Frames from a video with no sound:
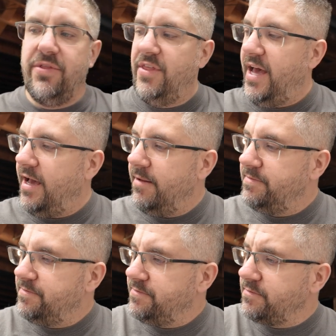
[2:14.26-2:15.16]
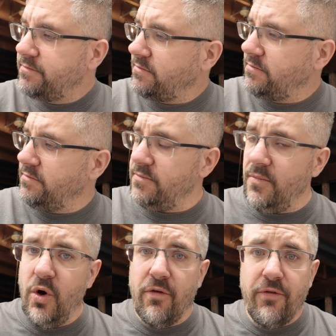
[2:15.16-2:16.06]
with that,
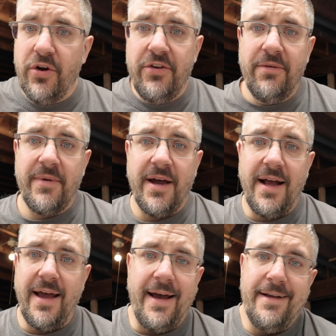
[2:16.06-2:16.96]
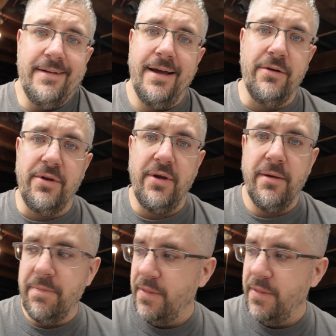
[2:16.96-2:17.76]
or if we're gonna do some kind of I don't know yet.